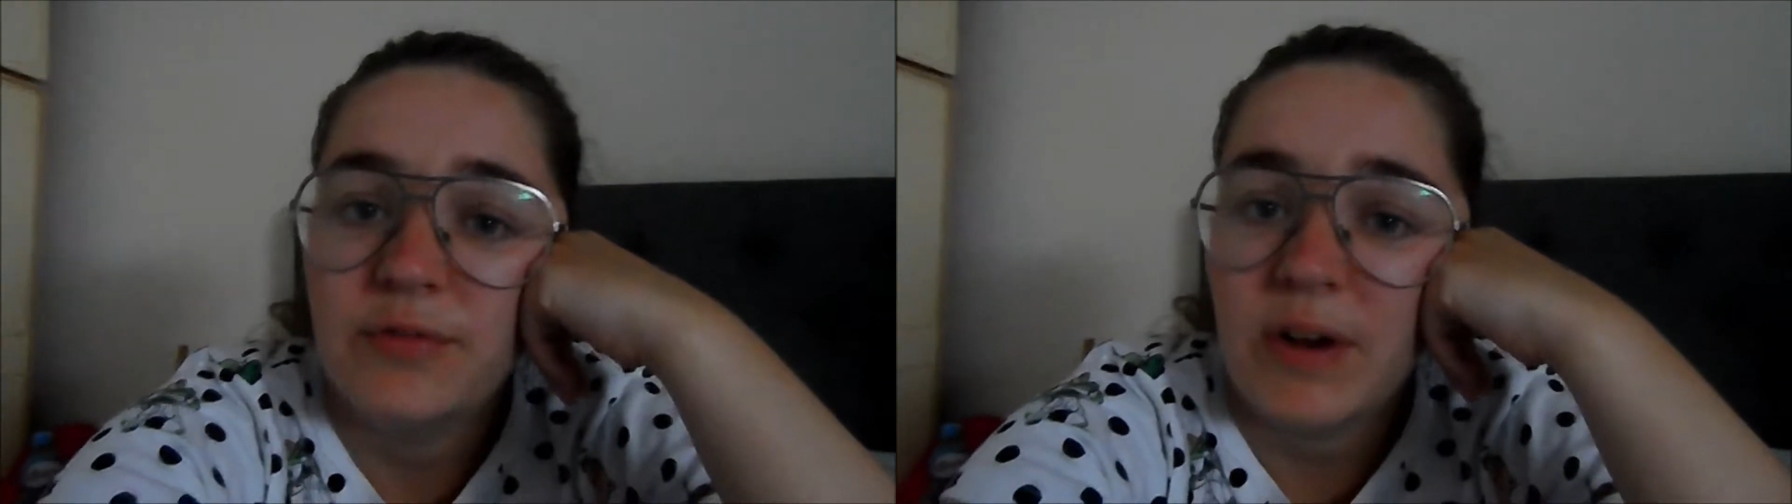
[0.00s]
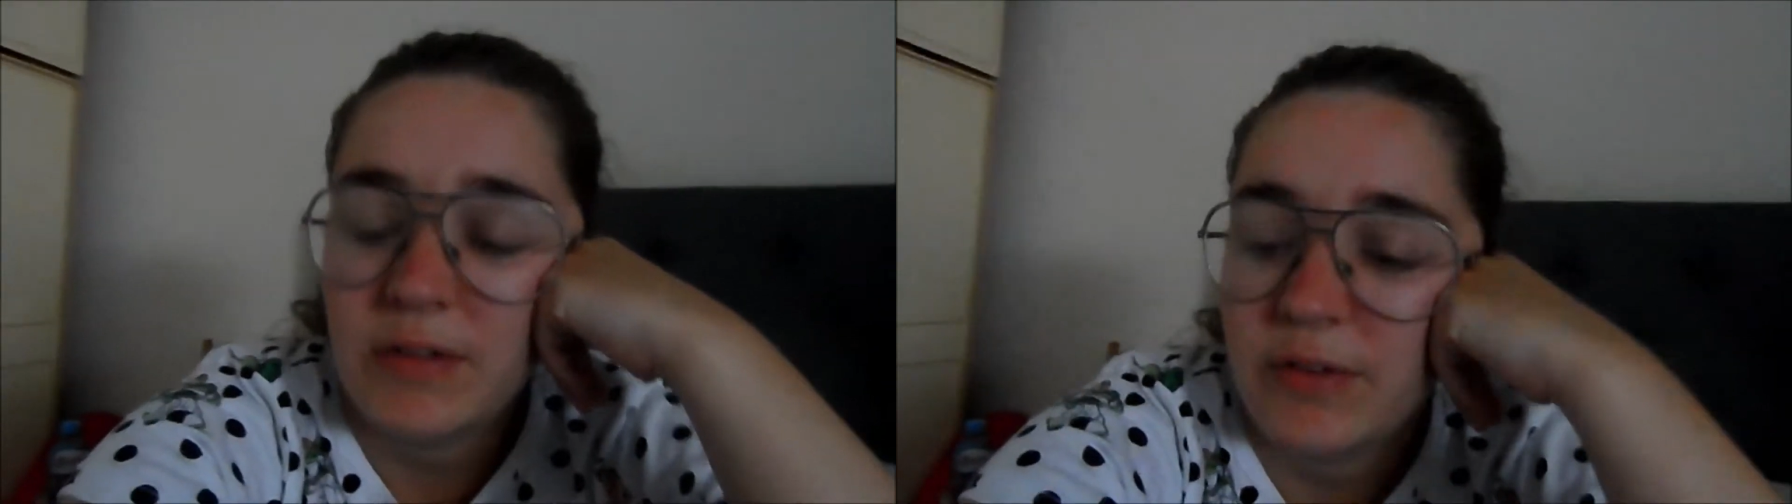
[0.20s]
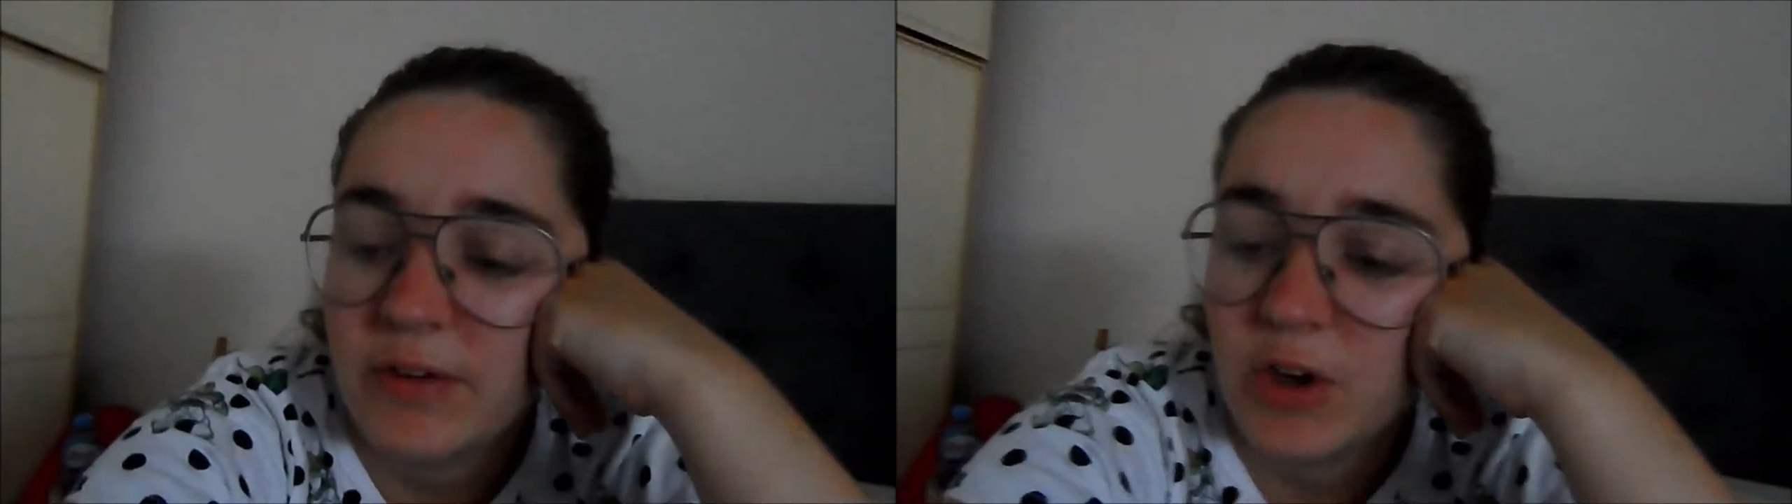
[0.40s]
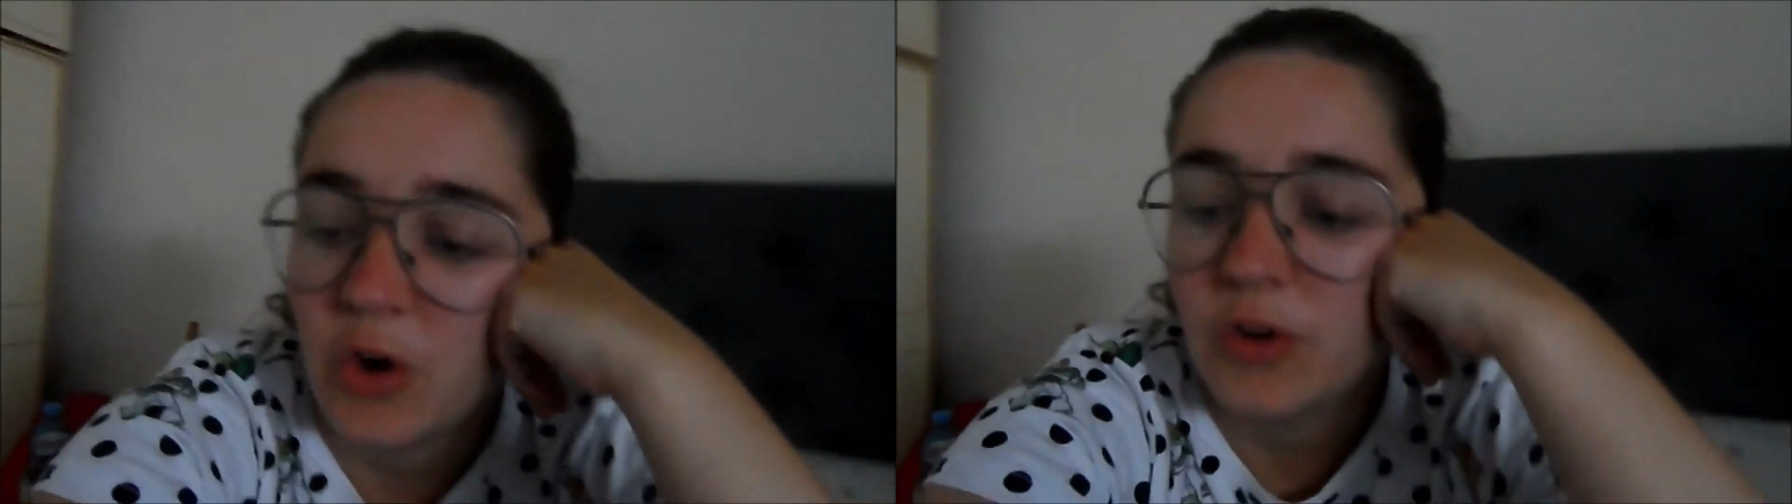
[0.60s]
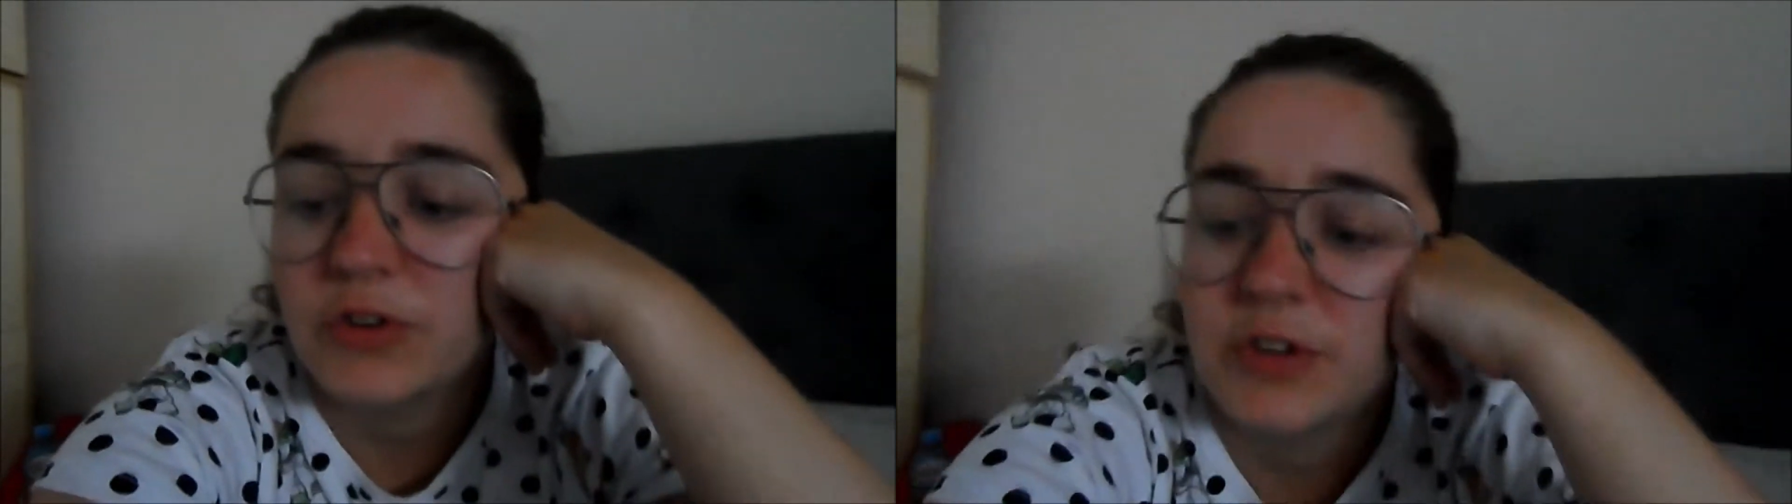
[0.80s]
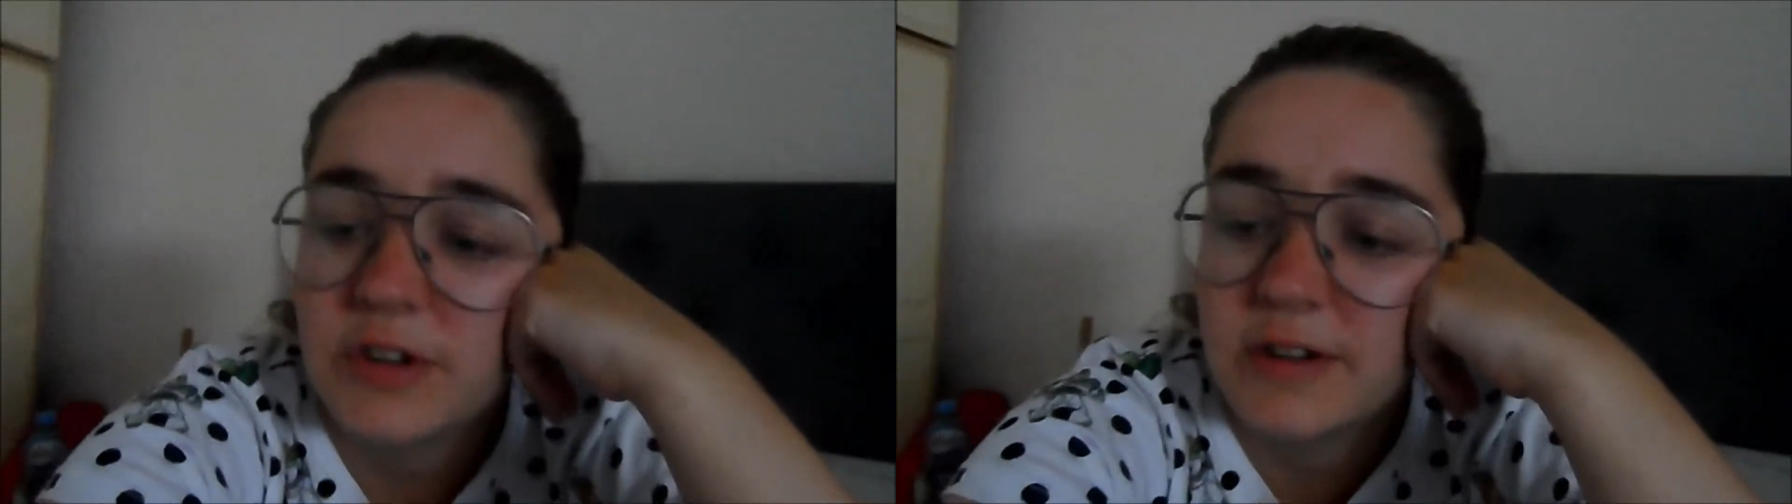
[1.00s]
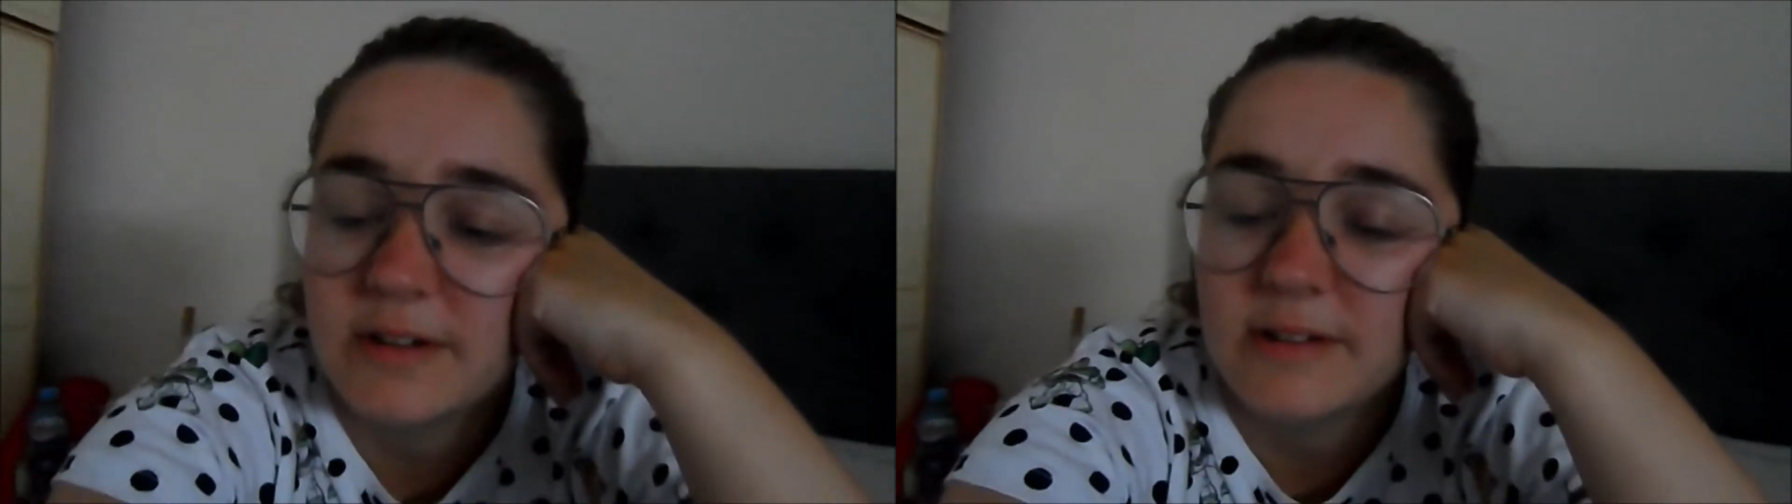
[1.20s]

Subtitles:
very, very hot.